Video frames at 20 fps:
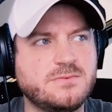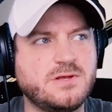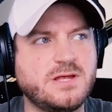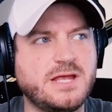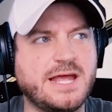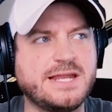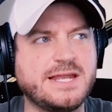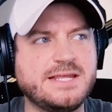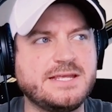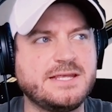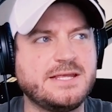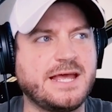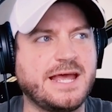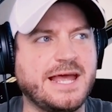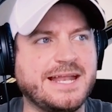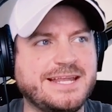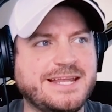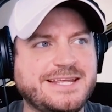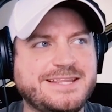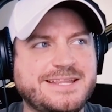
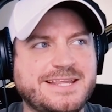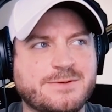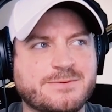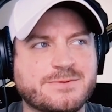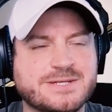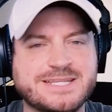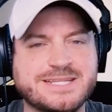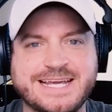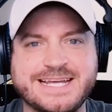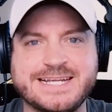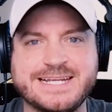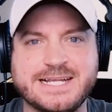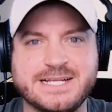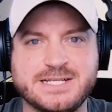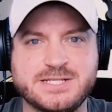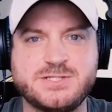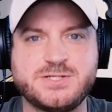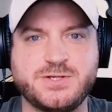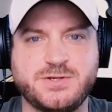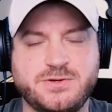anything
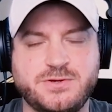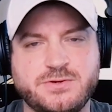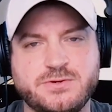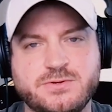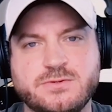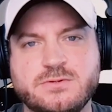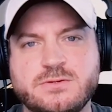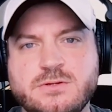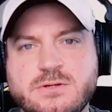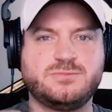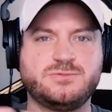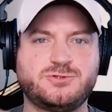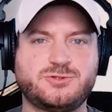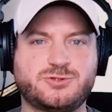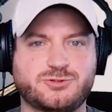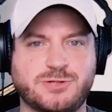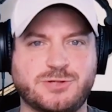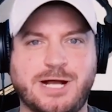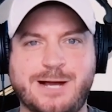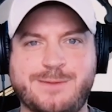related to
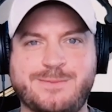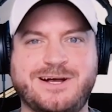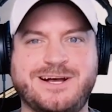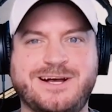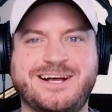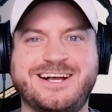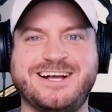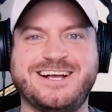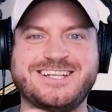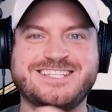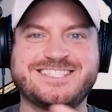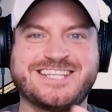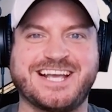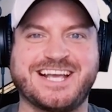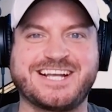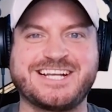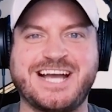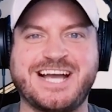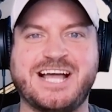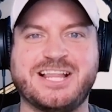trauma,
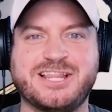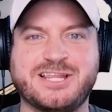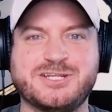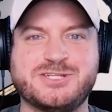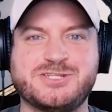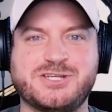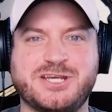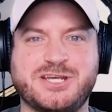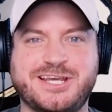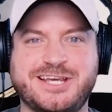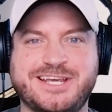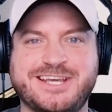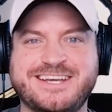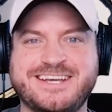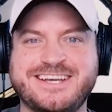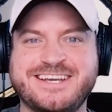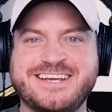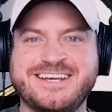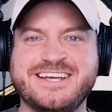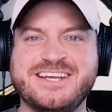psychology,
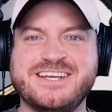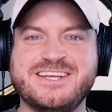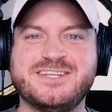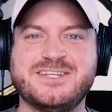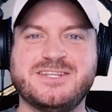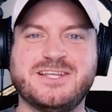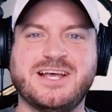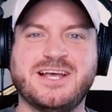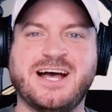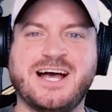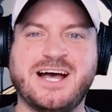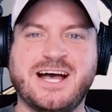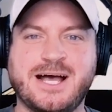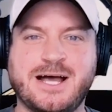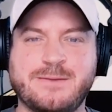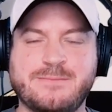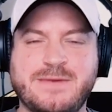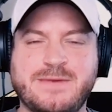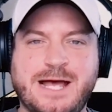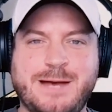
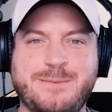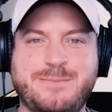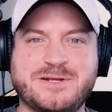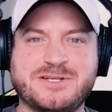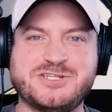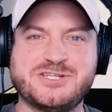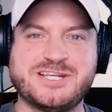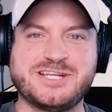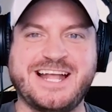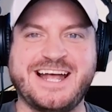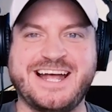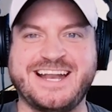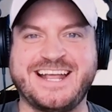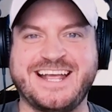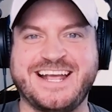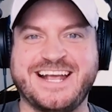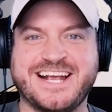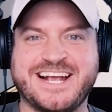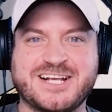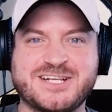
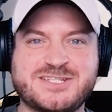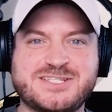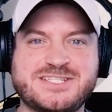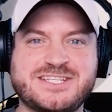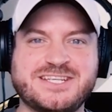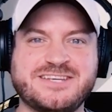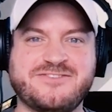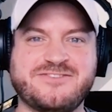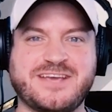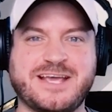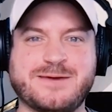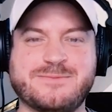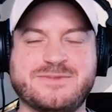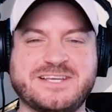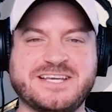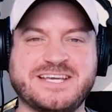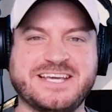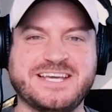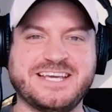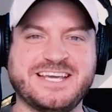epigenetics,
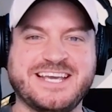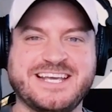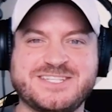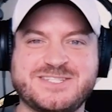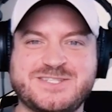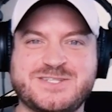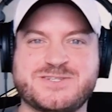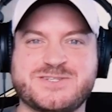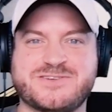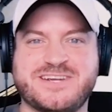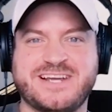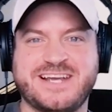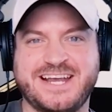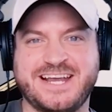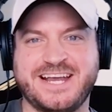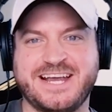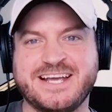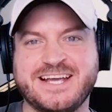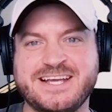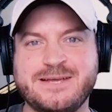family
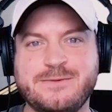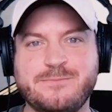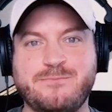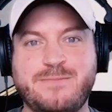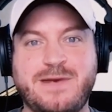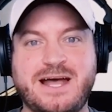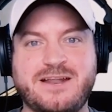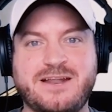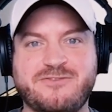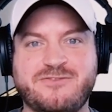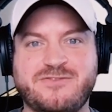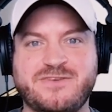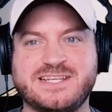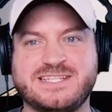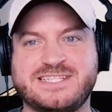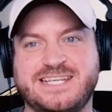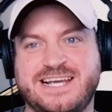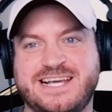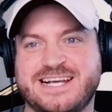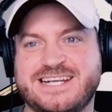history,
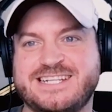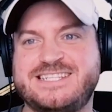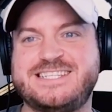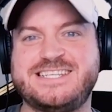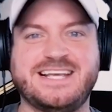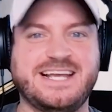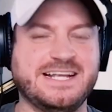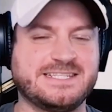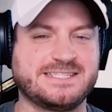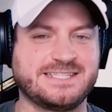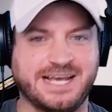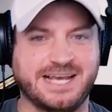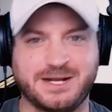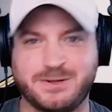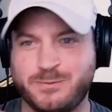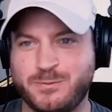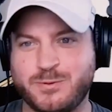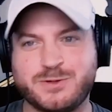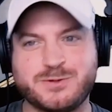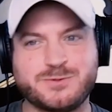metaphysics. It's like
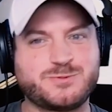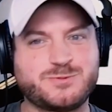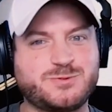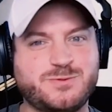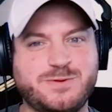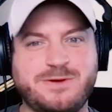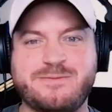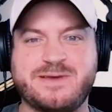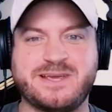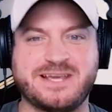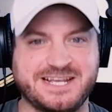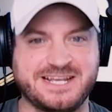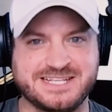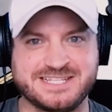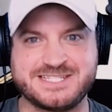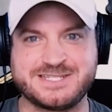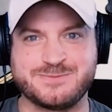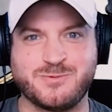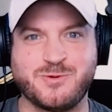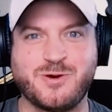we're swimming in
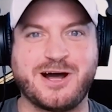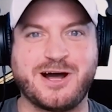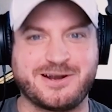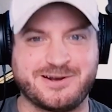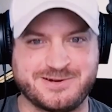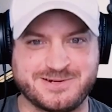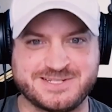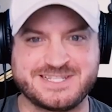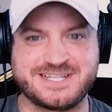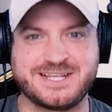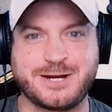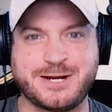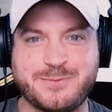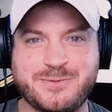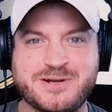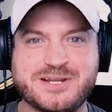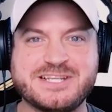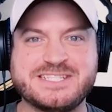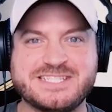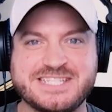some waters that are
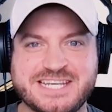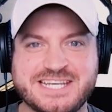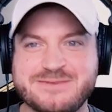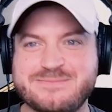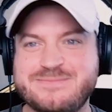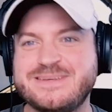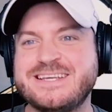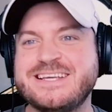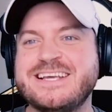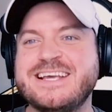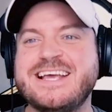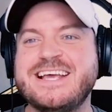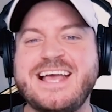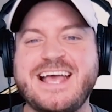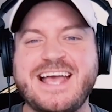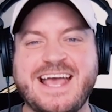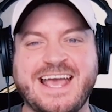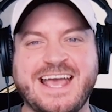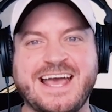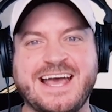pretty deep,
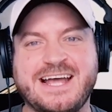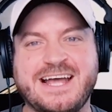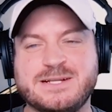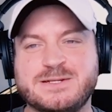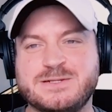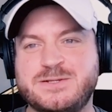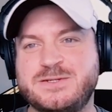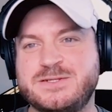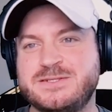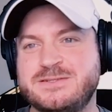and